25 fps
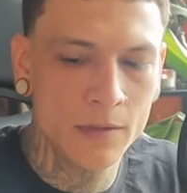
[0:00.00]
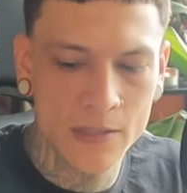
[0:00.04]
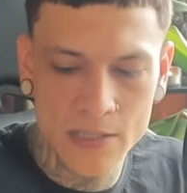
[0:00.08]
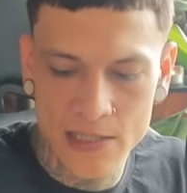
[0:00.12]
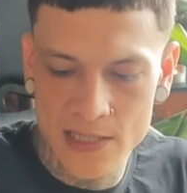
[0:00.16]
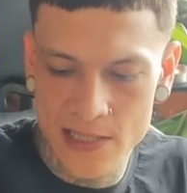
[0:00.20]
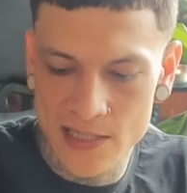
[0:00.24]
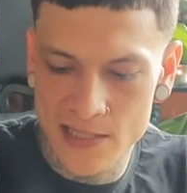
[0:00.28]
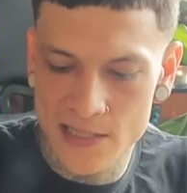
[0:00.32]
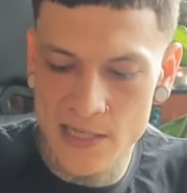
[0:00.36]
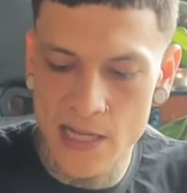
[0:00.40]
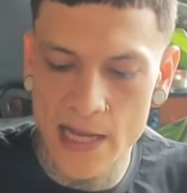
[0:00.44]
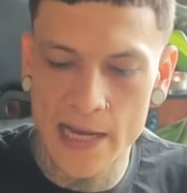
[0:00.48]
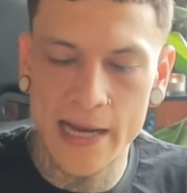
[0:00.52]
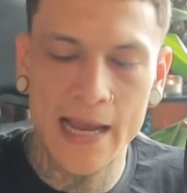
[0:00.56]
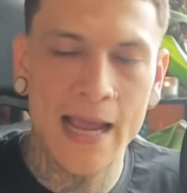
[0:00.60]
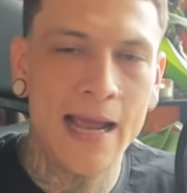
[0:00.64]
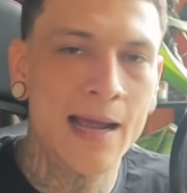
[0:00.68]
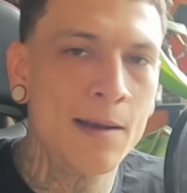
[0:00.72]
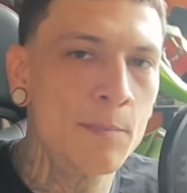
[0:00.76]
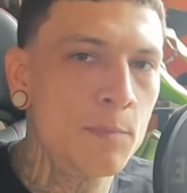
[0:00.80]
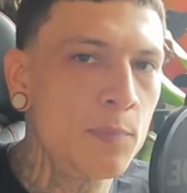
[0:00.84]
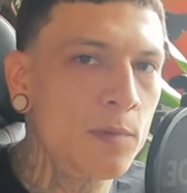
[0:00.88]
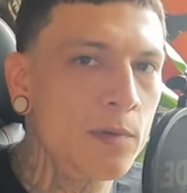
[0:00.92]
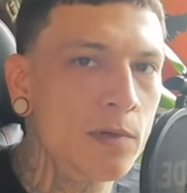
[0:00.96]
This is like
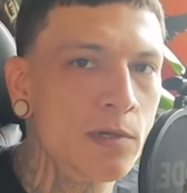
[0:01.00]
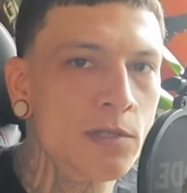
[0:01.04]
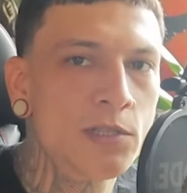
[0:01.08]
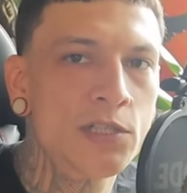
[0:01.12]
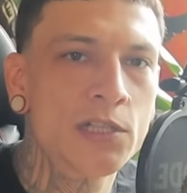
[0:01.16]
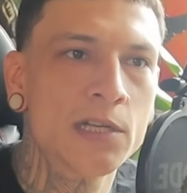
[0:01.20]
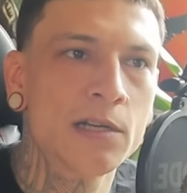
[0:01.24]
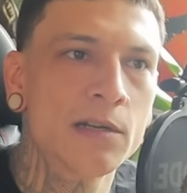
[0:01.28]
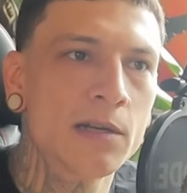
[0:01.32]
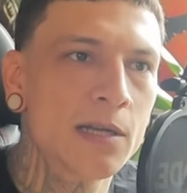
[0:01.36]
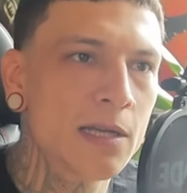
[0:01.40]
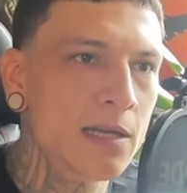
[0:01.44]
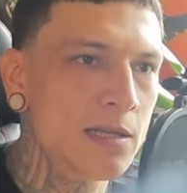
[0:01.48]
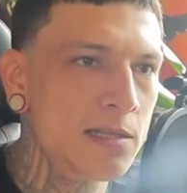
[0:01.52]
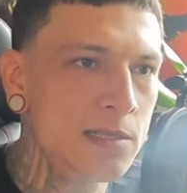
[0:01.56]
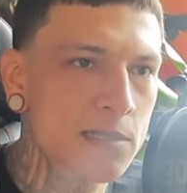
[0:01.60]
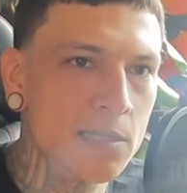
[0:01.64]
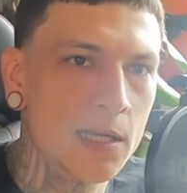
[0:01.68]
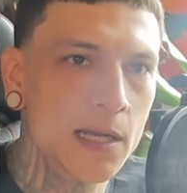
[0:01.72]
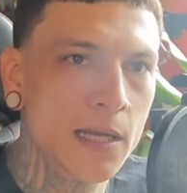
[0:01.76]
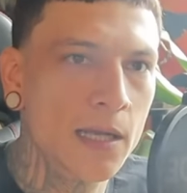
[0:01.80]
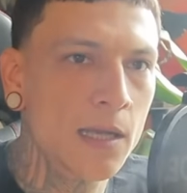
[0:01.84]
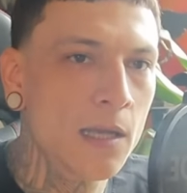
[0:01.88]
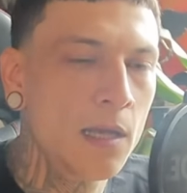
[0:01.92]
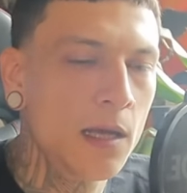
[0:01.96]
Emperor Chariot is
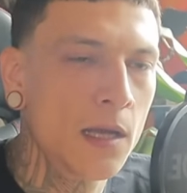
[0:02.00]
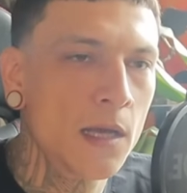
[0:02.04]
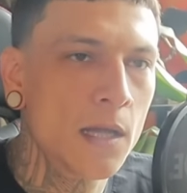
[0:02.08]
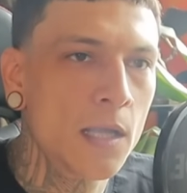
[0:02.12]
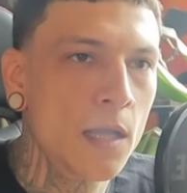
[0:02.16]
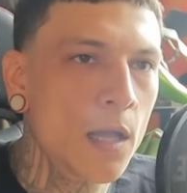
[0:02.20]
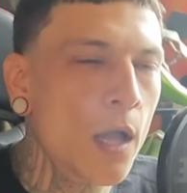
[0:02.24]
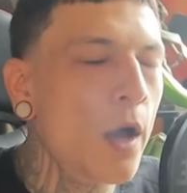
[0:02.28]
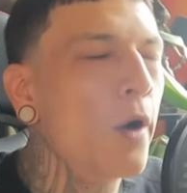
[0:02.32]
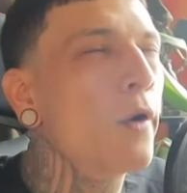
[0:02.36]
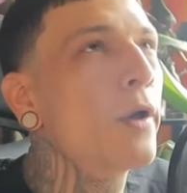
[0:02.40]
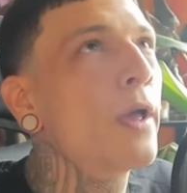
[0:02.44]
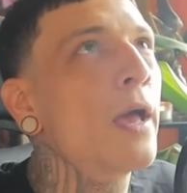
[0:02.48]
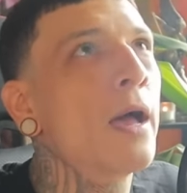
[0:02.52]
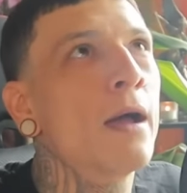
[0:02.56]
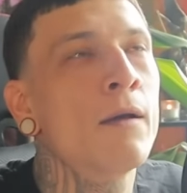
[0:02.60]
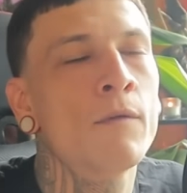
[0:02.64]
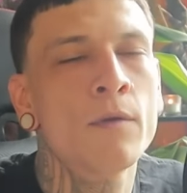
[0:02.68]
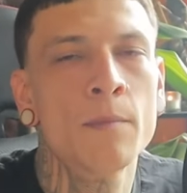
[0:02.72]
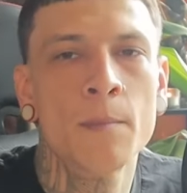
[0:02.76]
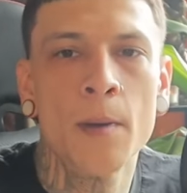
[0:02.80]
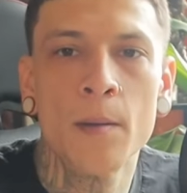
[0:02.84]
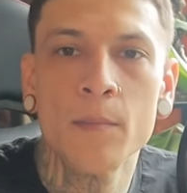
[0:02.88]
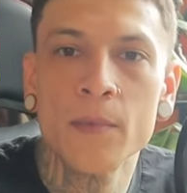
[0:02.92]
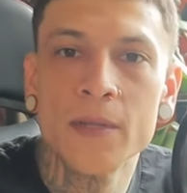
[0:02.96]
like, oh yeah, I
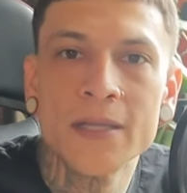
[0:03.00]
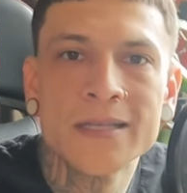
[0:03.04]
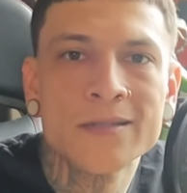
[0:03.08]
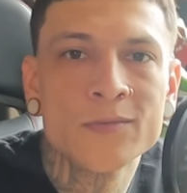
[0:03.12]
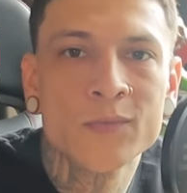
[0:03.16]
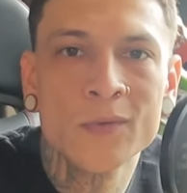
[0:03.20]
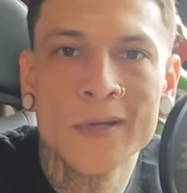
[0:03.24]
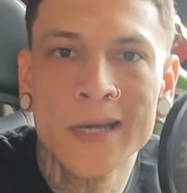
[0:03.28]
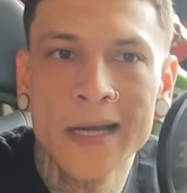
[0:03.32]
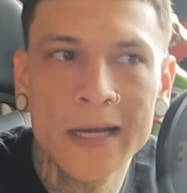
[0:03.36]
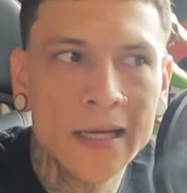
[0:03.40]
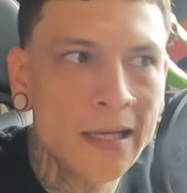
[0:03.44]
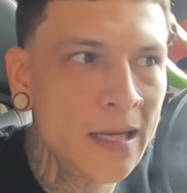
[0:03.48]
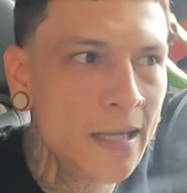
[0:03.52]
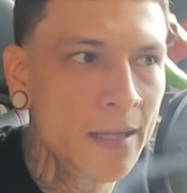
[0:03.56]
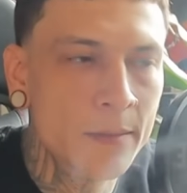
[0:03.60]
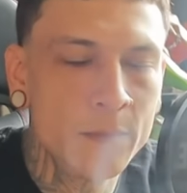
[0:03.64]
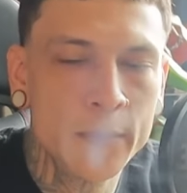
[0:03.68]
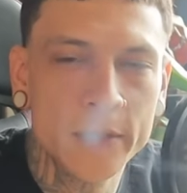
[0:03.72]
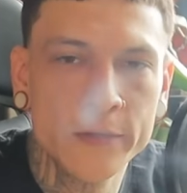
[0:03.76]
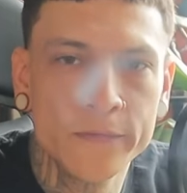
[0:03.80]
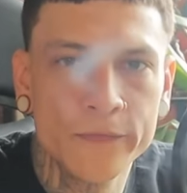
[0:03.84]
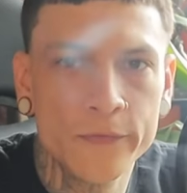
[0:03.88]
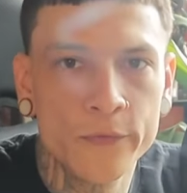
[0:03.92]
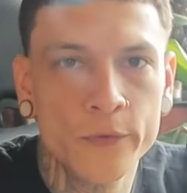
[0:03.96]
remember this is what I came
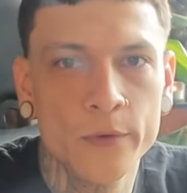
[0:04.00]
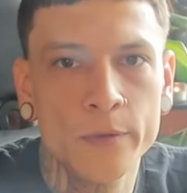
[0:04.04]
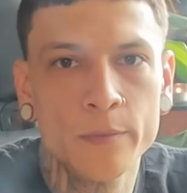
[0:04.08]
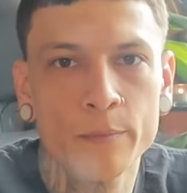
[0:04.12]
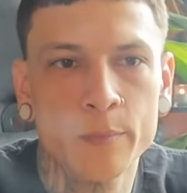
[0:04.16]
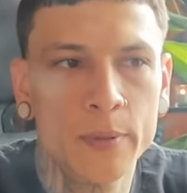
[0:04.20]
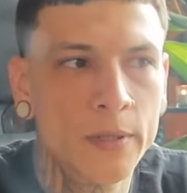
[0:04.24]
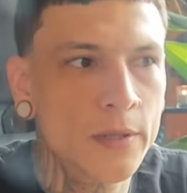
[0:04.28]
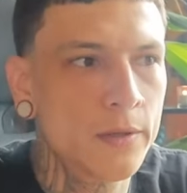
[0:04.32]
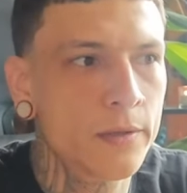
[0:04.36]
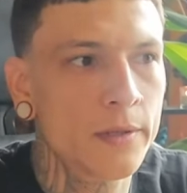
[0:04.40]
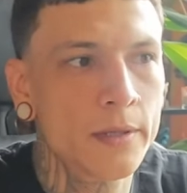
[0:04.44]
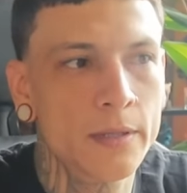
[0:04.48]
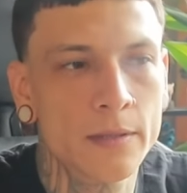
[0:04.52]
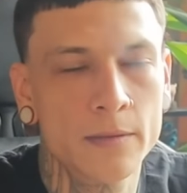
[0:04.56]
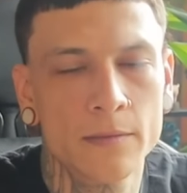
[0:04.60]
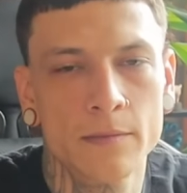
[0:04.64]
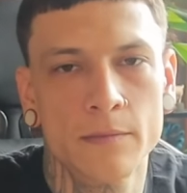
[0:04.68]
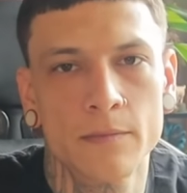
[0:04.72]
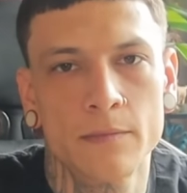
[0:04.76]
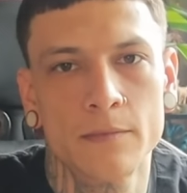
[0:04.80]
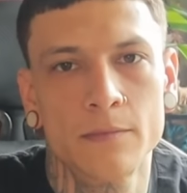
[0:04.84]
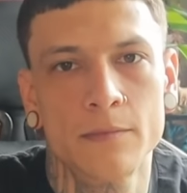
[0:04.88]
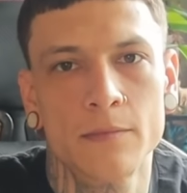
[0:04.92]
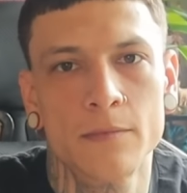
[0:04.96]
here for, period.
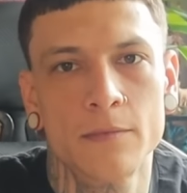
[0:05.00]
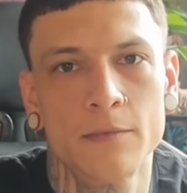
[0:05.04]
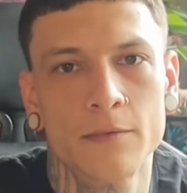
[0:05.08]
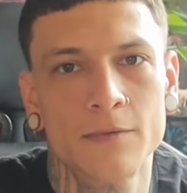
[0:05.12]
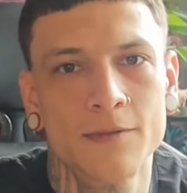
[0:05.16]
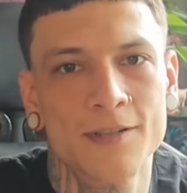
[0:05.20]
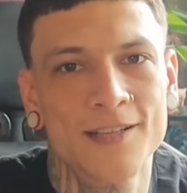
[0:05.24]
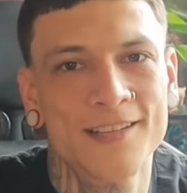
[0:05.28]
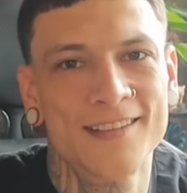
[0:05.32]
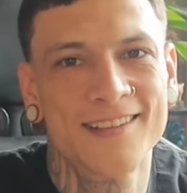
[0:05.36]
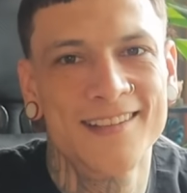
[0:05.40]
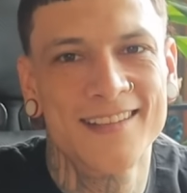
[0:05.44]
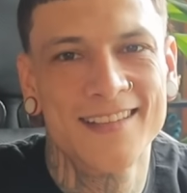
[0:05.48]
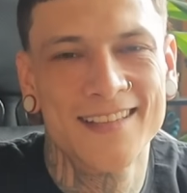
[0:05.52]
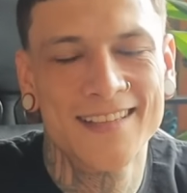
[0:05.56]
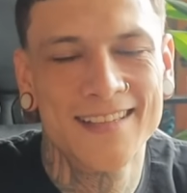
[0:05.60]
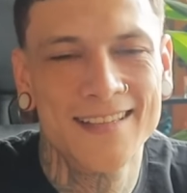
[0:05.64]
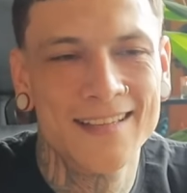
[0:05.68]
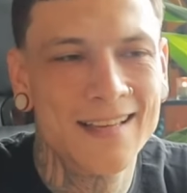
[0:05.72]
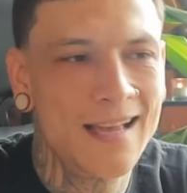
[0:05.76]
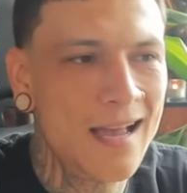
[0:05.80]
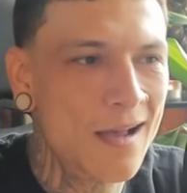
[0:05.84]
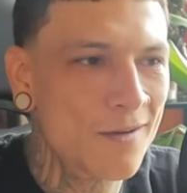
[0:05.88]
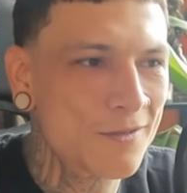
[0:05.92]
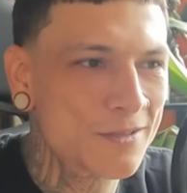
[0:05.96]

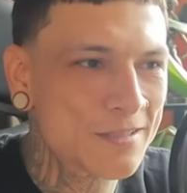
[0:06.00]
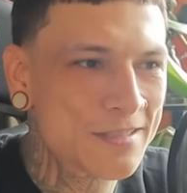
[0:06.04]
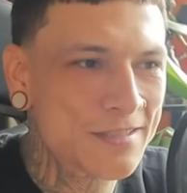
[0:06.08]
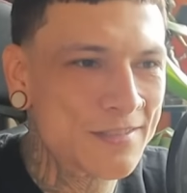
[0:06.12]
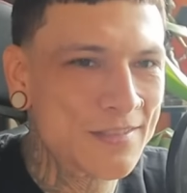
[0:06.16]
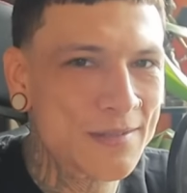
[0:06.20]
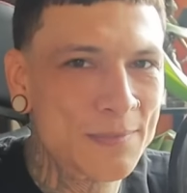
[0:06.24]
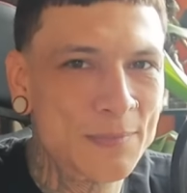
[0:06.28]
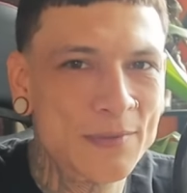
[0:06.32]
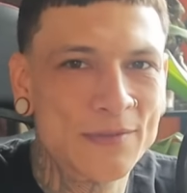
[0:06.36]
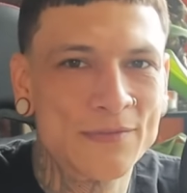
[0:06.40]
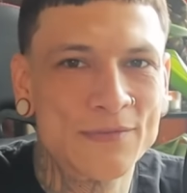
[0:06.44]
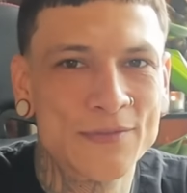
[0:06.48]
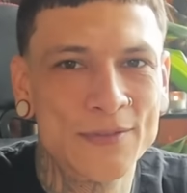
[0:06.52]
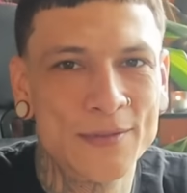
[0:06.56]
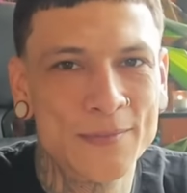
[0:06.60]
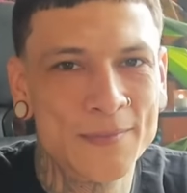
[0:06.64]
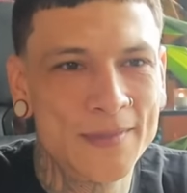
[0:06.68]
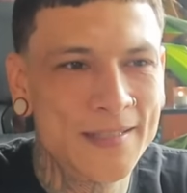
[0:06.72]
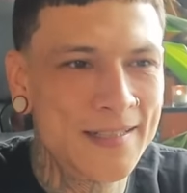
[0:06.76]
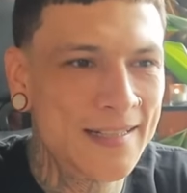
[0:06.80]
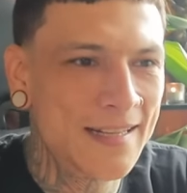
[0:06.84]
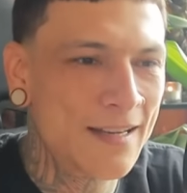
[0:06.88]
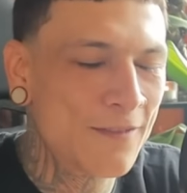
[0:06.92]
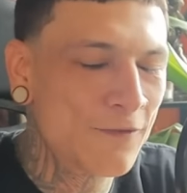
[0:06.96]
I was dripping for a
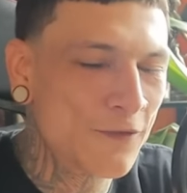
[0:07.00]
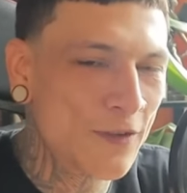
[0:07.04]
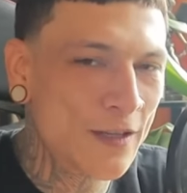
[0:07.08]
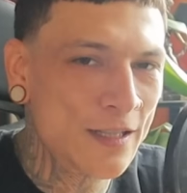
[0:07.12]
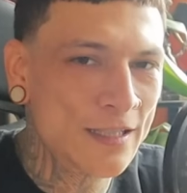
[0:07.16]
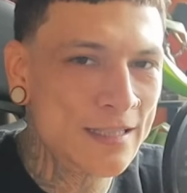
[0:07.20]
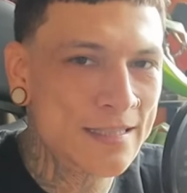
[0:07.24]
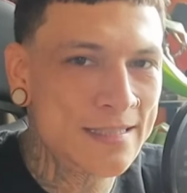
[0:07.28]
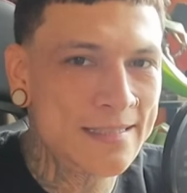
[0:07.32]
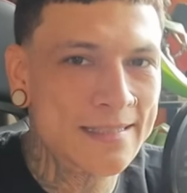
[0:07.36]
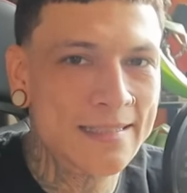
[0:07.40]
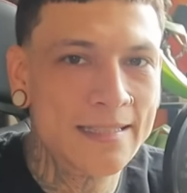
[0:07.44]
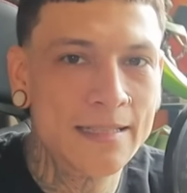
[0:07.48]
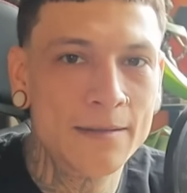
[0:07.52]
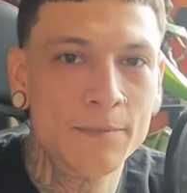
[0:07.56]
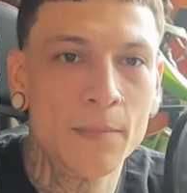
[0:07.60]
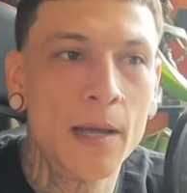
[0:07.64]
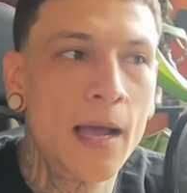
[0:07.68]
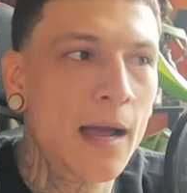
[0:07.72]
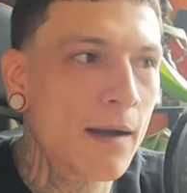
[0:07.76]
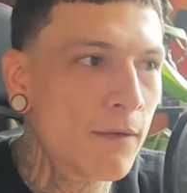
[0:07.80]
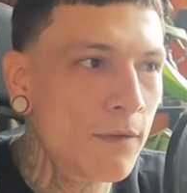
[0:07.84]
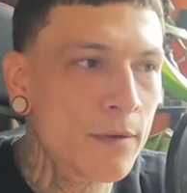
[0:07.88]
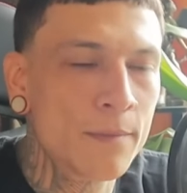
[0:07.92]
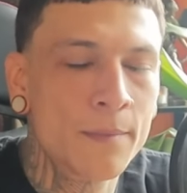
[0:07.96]
minute. I fell asleep.
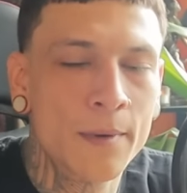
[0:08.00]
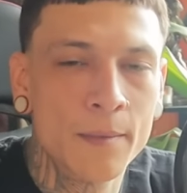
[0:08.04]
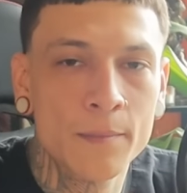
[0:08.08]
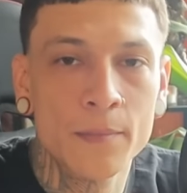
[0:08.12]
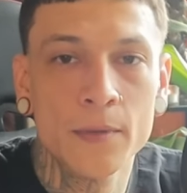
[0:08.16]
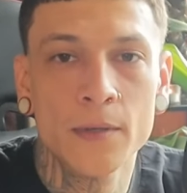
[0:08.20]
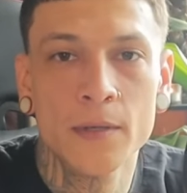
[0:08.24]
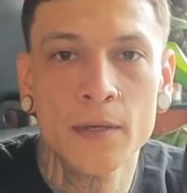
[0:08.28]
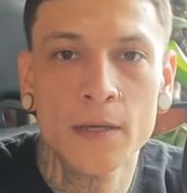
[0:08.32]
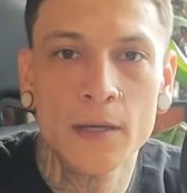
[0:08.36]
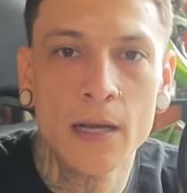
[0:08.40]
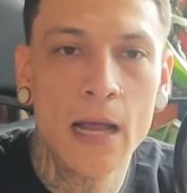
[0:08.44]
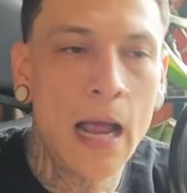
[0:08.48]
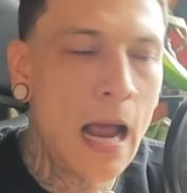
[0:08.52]
I remember.